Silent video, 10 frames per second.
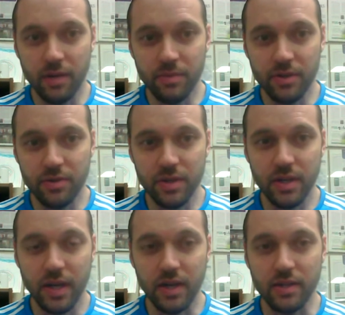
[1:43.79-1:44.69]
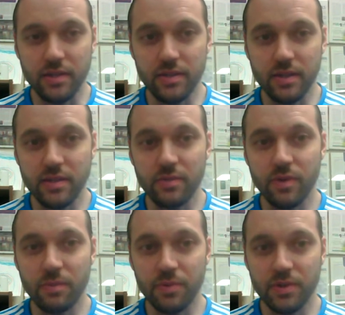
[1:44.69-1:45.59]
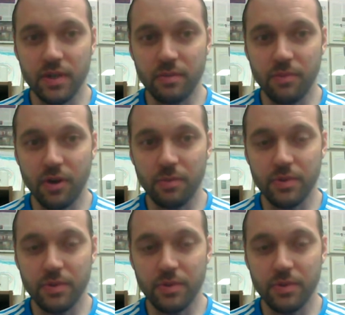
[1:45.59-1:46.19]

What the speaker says: Madrid had 61% ball